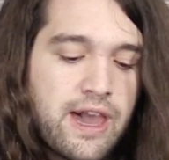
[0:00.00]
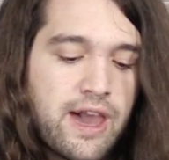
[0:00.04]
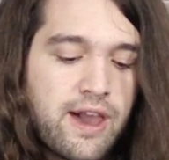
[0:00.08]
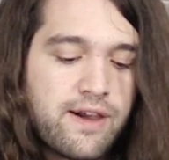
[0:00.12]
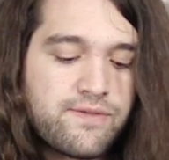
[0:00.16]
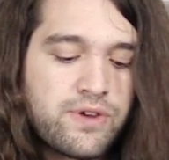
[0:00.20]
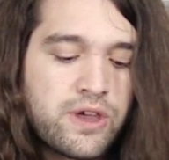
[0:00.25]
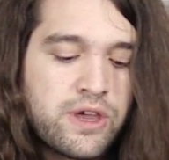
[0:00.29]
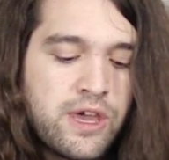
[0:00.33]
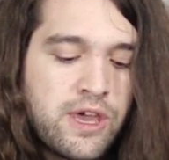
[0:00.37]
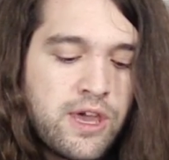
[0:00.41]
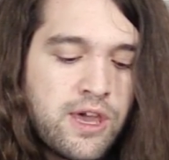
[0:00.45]

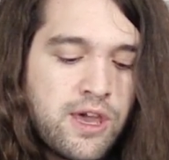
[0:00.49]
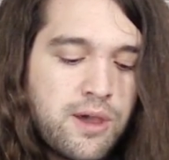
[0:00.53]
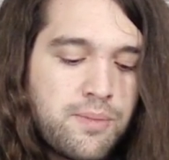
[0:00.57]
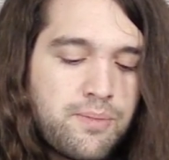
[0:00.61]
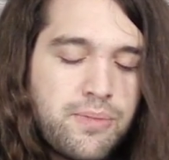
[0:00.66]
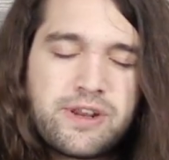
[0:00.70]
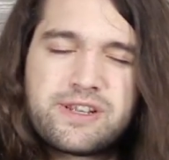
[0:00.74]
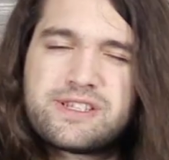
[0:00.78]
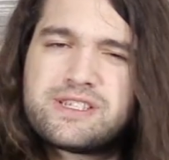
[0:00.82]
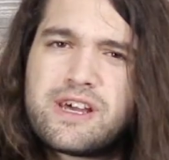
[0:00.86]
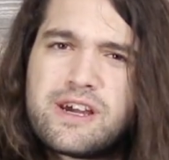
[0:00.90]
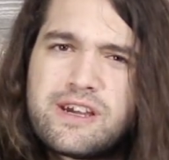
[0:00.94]
have,
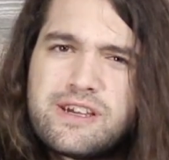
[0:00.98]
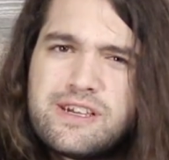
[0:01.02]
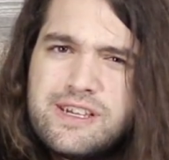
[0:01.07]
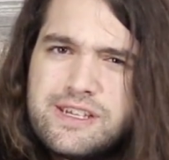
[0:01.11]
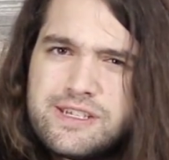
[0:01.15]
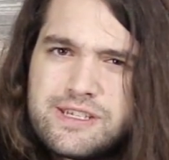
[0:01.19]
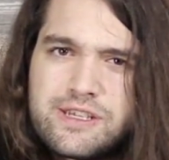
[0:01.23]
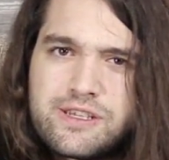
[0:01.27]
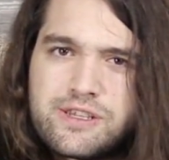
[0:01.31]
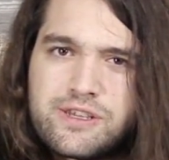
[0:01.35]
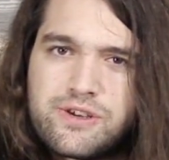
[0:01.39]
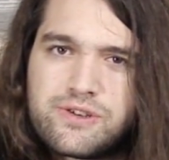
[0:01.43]
but it's not
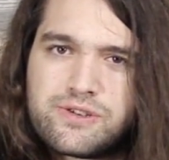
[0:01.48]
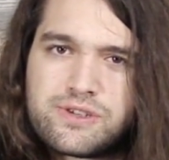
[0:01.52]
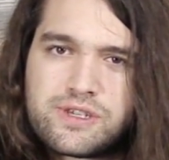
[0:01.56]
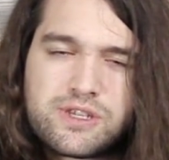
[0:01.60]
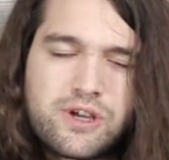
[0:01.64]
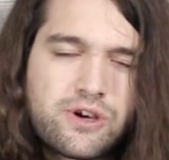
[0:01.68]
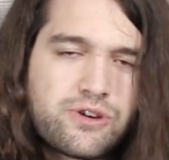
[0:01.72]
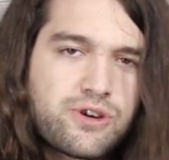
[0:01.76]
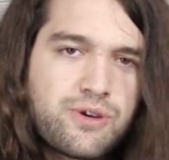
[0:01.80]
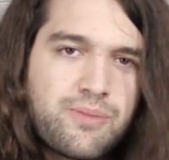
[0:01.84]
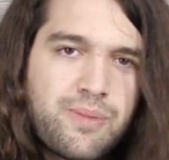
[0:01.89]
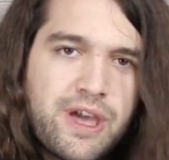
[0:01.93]
easy to use.
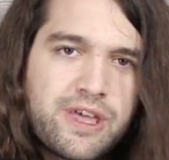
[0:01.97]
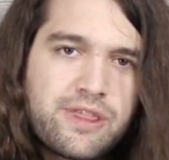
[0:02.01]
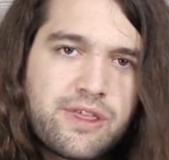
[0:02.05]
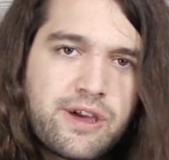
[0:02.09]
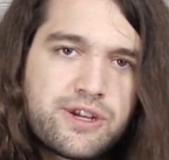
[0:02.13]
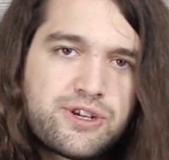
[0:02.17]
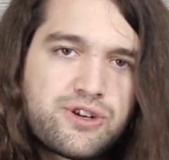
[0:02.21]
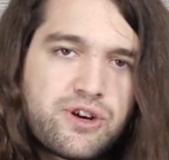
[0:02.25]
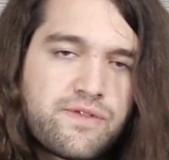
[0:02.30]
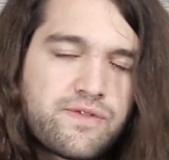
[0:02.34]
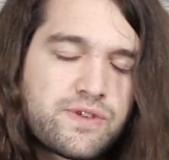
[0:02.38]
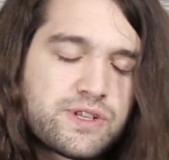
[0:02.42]
It's all command
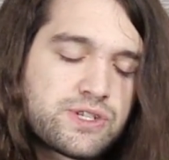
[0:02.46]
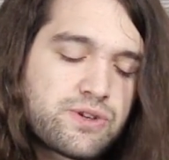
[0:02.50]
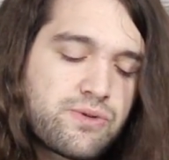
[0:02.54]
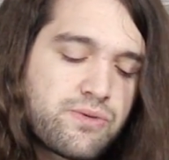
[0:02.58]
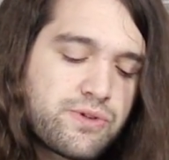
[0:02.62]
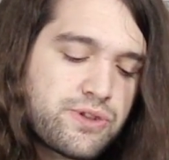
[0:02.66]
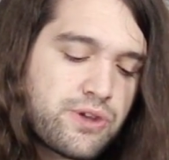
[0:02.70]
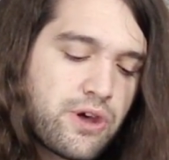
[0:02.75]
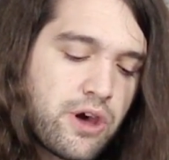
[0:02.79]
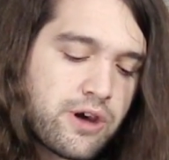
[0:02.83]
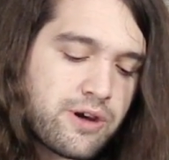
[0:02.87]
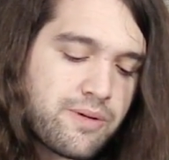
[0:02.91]
line driven. So
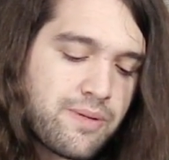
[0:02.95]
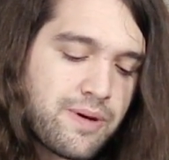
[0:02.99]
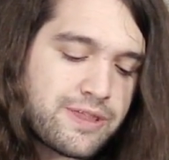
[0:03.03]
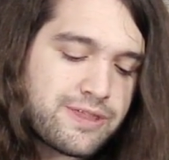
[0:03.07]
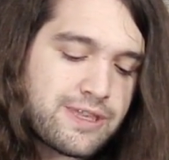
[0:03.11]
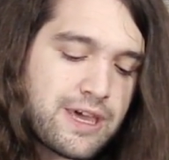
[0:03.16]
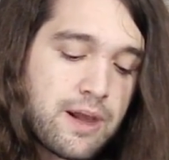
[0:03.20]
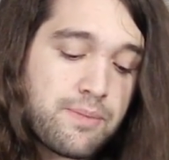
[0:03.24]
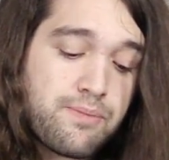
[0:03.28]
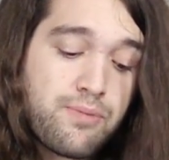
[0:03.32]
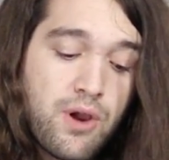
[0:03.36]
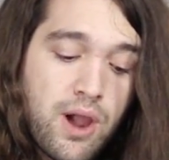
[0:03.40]
we'll talk
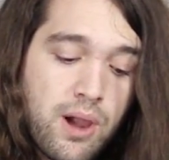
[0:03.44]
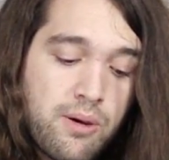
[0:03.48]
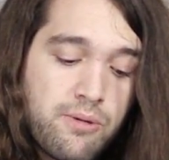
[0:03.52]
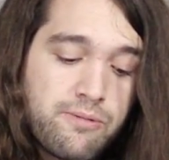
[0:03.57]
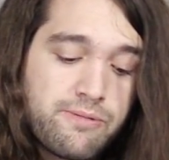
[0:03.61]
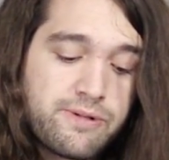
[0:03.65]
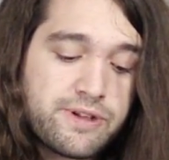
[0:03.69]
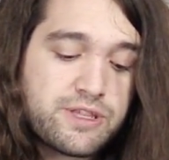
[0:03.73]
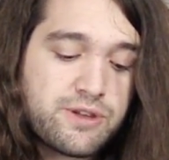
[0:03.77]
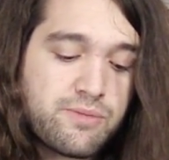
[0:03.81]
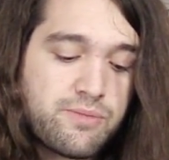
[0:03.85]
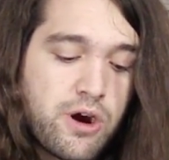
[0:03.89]
about that
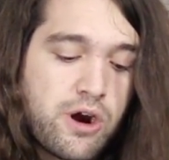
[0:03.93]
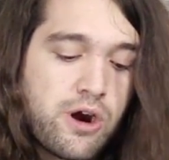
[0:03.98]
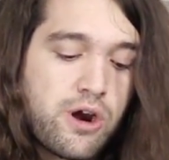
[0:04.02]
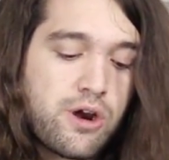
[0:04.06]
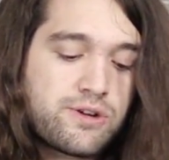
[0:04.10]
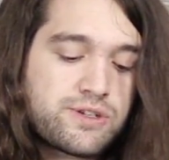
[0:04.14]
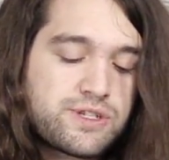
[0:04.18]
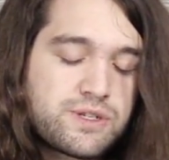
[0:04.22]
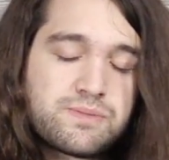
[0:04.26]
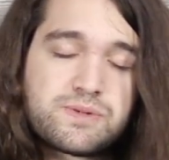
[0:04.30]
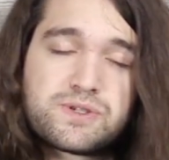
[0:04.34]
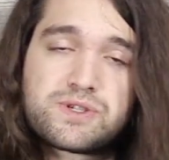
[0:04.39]
probably
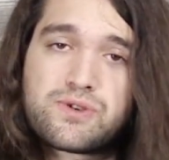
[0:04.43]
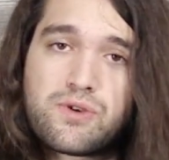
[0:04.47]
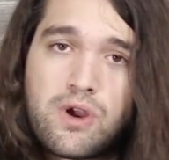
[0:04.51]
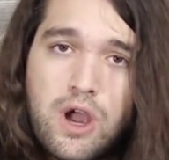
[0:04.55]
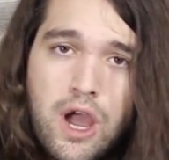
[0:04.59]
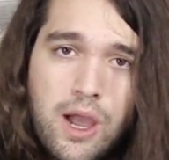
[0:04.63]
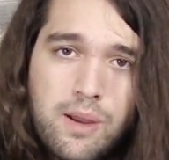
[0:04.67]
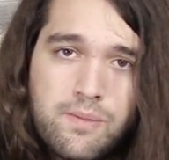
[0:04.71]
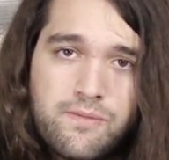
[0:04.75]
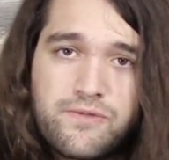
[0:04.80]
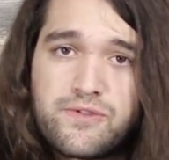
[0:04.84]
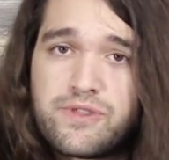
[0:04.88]
tomorrow.
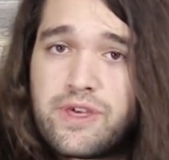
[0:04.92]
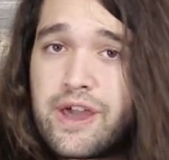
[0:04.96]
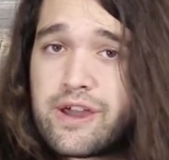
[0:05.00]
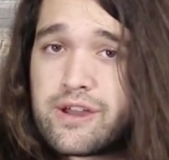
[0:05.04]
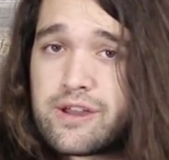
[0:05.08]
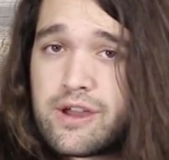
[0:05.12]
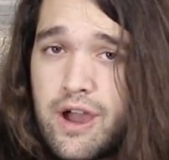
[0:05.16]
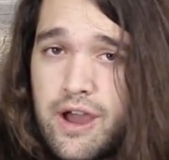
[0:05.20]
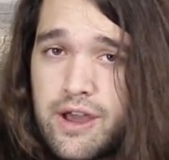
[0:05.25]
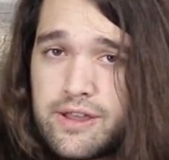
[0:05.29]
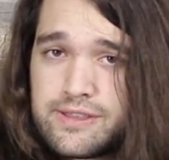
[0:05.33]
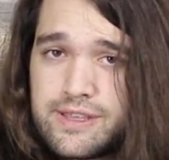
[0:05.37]
Subscribe for
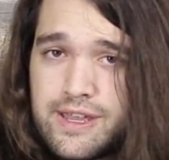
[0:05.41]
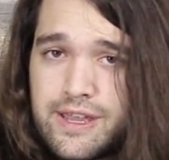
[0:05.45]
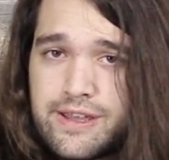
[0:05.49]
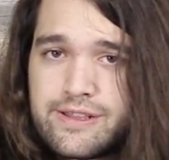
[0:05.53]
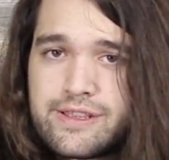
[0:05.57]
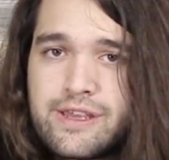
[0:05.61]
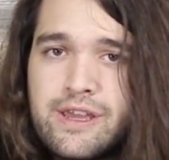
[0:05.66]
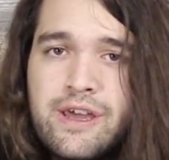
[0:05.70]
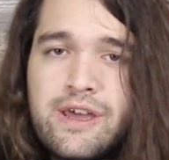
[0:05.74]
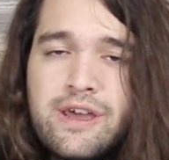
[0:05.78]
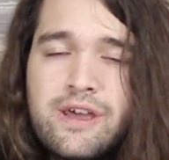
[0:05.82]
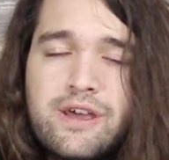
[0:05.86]
that
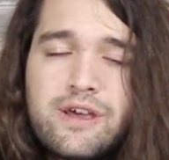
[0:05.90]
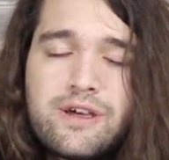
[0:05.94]
content.